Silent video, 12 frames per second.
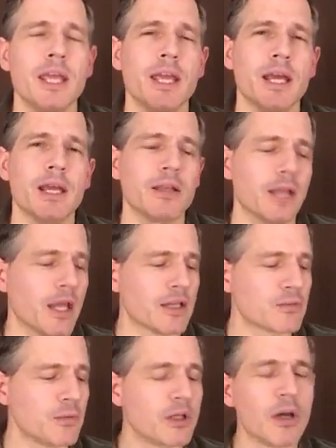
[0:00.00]
And
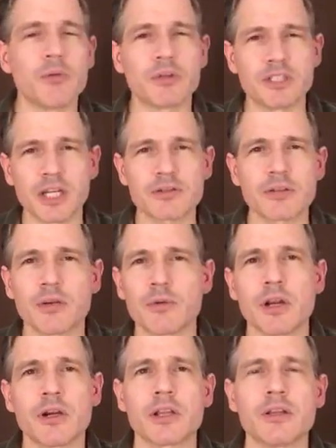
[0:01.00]
as we go with yesterday,
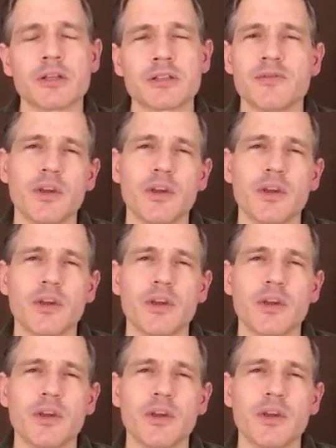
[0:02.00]
we already looked.